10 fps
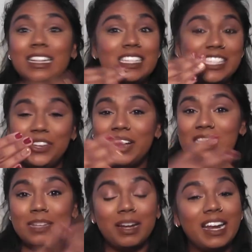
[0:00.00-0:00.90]
till I see you
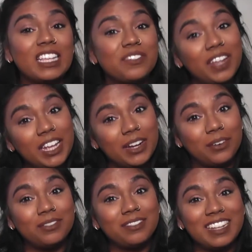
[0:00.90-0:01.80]
guys in my next video,
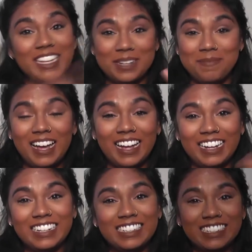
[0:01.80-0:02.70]
goodbye.